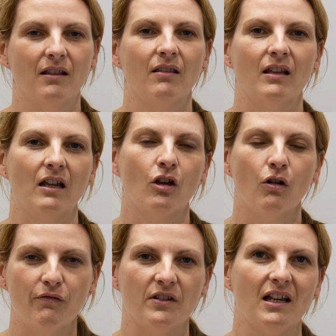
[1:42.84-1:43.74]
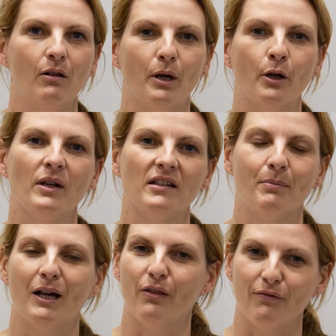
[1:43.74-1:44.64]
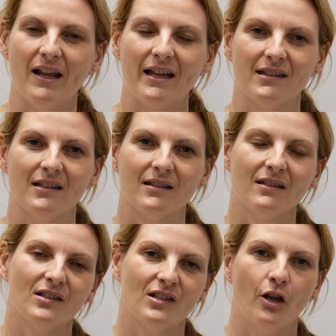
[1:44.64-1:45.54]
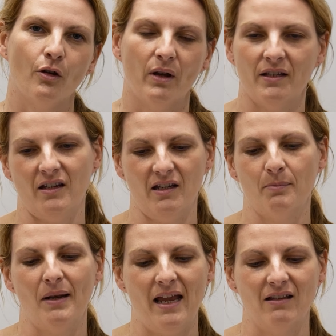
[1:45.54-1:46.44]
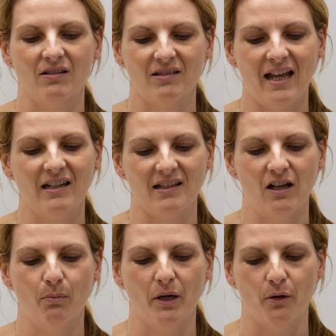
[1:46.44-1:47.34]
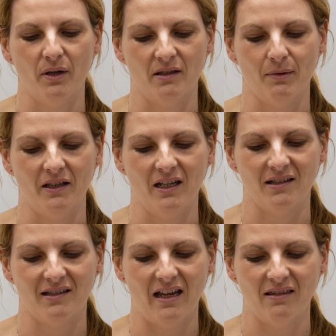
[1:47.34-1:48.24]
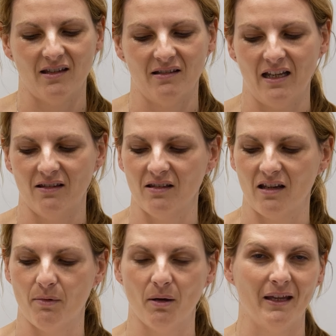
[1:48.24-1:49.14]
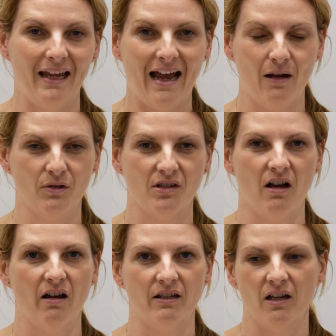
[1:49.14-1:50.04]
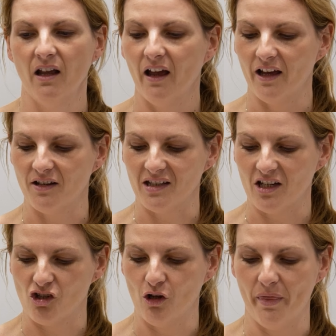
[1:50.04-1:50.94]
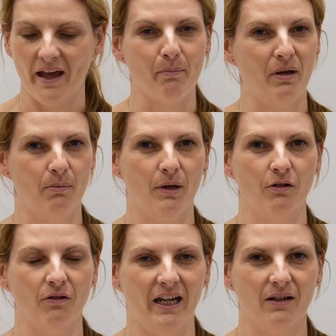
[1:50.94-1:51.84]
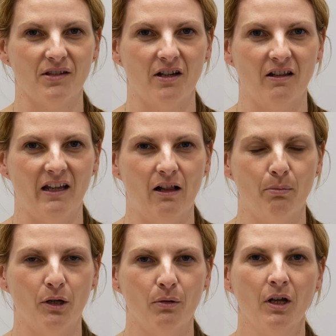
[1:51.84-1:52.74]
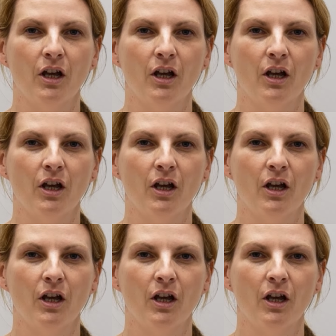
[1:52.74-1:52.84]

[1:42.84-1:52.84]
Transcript: The golfer's elbow is about the flexors. So as I explained, tennis elbow is about the extensor tendons coming up the outside and attaching on that bit of bone on the outside of the elbow.